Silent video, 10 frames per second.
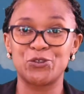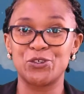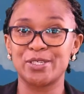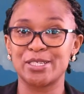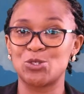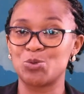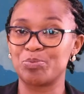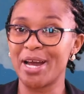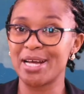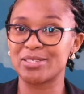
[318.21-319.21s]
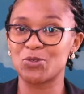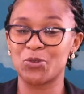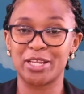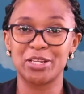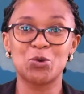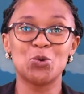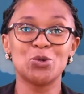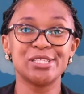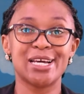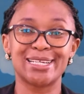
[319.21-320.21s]
for Jesus to pass so that he
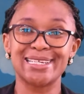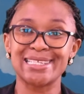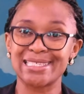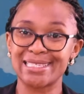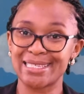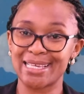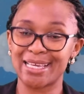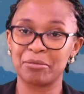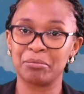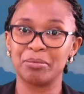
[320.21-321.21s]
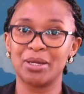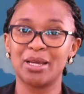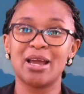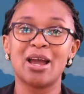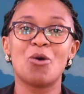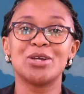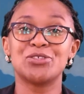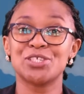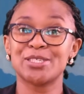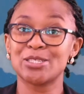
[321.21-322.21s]
could at least see him.
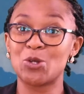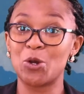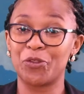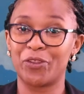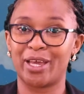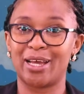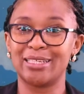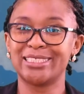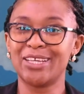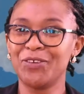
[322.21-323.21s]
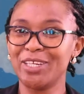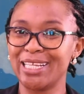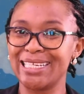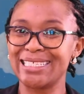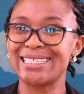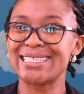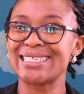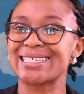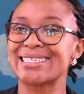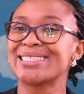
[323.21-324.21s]
When Jesus got there, definitely
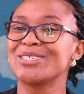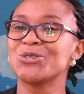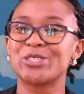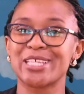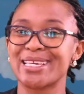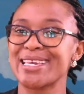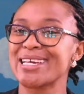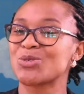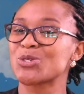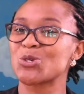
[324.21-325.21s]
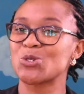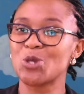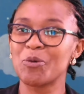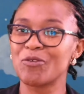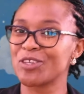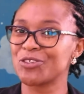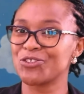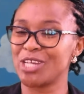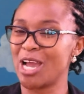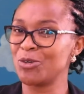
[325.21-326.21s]
Jesus knew Zacchaeus was on top of the
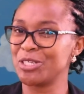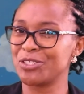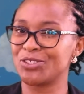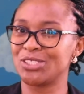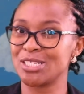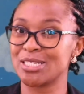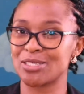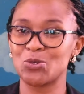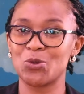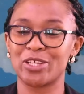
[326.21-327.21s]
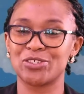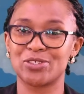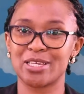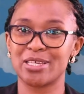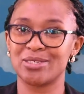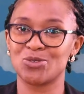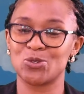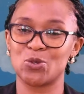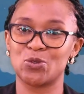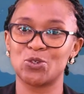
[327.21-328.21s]
tree. How did Jesus know that Zacchaeus
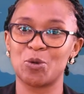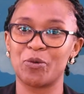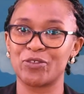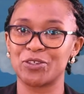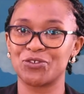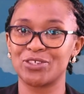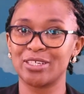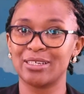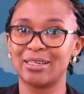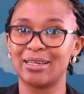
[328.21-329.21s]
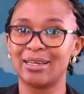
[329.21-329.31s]
was on top of the tree?